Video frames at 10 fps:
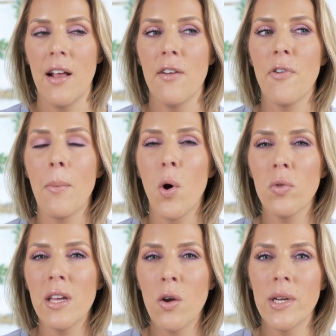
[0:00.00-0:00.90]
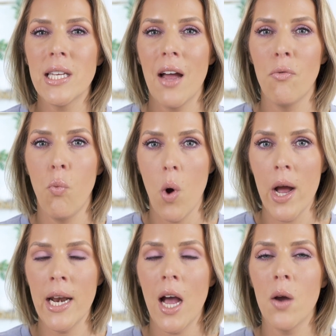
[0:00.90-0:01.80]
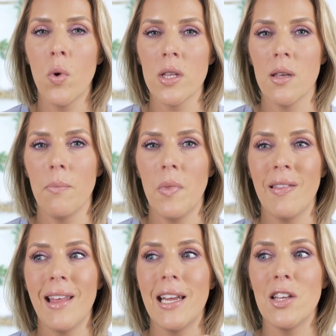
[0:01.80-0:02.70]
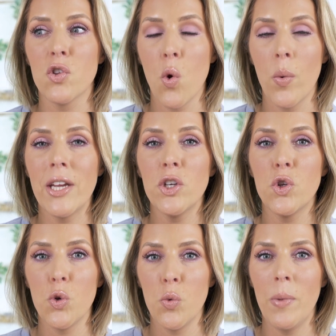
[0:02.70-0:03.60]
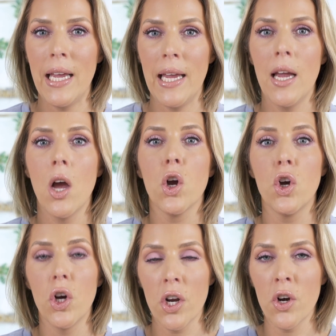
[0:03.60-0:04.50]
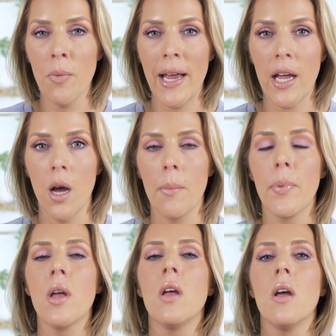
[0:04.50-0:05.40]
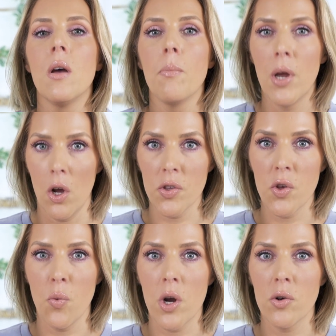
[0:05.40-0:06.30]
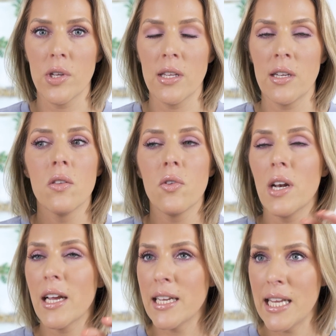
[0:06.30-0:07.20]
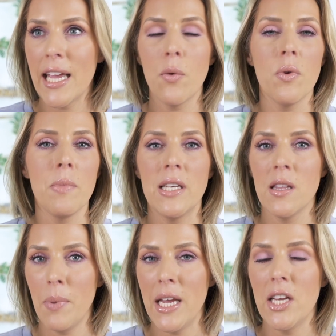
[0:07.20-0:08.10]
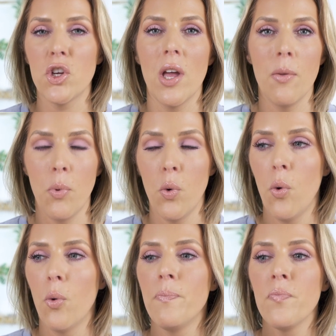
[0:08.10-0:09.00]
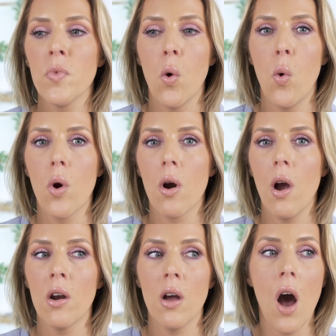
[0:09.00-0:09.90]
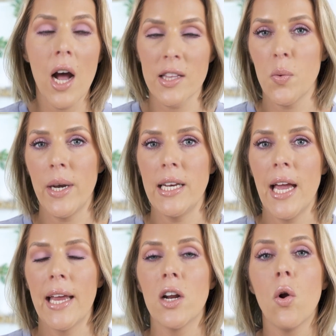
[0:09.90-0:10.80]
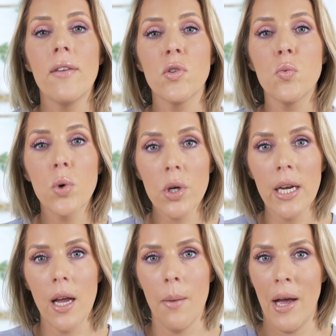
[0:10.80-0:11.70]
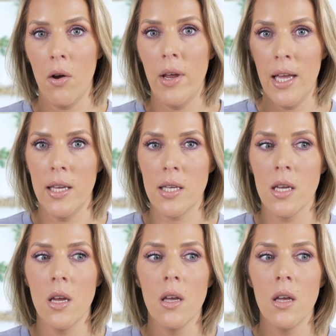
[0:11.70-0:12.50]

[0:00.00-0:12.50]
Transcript: And if I'm only going to have one, I want something that is going to be good under makeup, but also water resistant so that I can take it with me to the beach and the pool or on a hot, sweaty day, and I don't have to worry about it